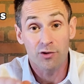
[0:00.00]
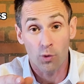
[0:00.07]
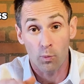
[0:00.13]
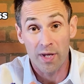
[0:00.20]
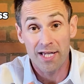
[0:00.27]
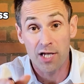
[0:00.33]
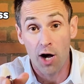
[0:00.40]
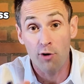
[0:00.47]
that
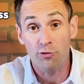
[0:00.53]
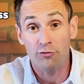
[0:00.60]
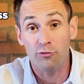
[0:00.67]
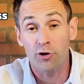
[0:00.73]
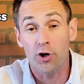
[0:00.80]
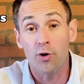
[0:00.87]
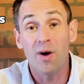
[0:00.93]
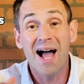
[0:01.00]
we go
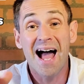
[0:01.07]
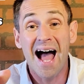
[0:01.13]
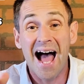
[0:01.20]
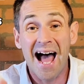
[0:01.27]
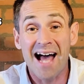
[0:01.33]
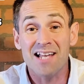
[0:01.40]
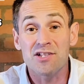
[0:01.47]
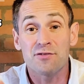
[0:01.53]
through
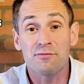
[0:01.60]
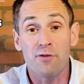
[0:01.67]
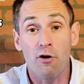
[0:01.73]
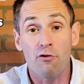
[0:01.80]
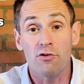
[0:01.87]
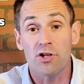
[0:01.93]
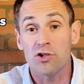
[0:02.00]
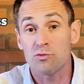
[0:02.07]
as
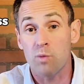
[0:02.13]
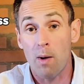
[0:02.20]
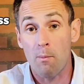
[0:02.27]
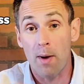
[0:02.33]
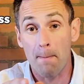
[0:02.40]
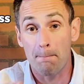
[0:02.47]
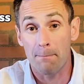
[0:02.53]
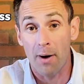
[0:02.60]
foreigners when
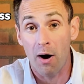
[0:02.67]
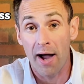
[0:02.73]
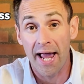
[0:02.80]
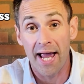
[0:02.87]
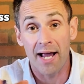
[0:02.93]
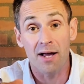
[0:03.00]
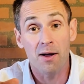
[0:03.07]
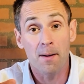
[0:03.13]
we're
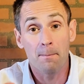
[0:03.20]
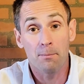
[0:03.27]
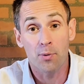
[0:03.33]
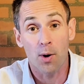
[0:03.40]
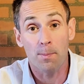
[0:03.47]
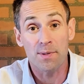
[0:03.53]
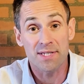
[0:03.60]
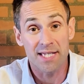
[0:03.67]
buying
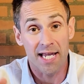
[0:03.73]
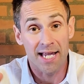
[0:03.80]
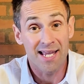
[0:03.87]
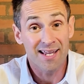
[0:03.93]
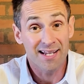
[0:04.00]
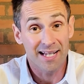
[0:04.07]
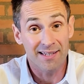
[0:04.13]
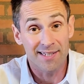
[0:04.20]
property
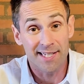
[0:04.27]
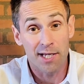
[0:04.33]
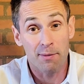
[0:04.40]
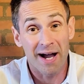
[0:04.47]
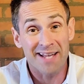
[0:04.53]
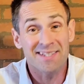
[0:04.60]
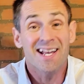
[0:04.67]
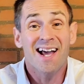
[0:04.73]
in the
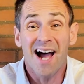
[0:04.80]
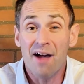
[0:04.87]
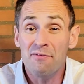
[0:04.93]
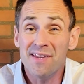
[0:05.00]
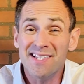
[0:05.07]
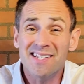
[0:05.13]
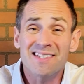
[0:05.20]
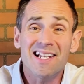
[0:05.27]
US. And
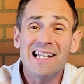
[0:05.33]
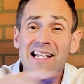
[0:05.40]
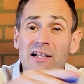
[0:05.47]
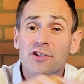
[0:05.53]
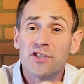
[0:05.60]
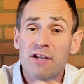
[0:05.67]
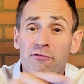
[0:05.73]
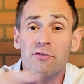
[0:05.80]
this is a little
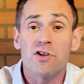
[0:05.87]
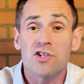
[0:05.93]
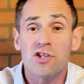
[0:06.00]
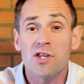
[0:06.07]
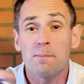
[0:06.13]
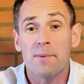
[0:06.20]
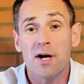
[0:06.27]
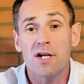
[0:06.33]
different to
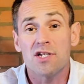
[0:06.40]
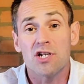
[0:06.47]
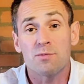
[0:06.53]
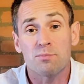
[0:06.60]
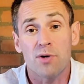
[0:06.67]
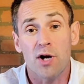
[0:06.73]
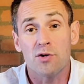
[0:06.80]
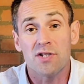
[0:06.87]
the purchase
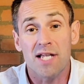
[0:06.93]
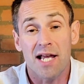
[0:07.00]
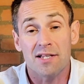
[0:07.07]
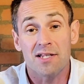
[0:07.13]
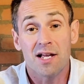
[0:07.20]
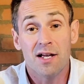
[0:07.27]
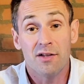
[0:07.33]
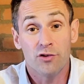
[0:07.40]
process
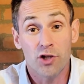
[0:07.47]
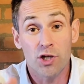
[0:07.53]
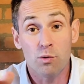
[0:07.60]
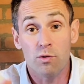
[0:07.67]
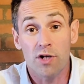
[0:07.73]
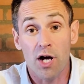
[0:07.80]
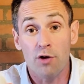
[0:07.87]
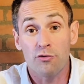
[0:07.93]
that you
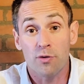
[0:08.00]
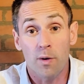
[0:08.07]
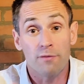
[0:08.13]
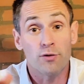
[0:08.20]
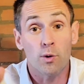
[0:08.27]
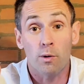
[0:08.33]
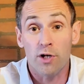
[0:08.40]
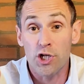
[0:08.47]
would go through if
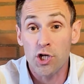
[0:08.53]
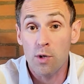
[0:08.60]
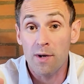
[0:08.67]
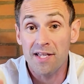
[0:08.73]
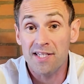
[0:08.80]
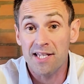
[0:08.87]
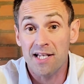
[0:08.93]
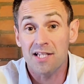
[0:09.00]
you're a
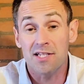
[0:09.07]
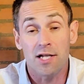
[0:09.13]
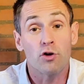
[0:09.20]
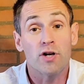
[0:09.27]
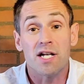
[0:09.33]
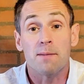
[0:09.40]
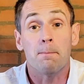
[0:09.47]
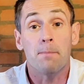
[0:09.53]
US citizen
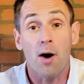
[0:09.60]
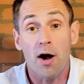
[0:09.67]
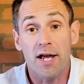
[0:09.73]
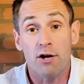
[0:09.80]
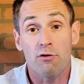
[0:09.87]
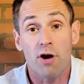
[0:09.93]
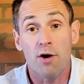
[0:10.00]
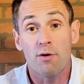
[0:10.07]
looking to buy
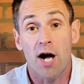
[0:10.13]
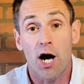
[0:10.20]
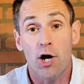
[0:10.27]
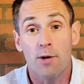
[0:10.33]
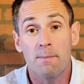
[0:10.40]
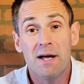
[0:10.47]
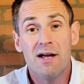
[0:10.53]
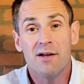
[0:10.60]
your own home.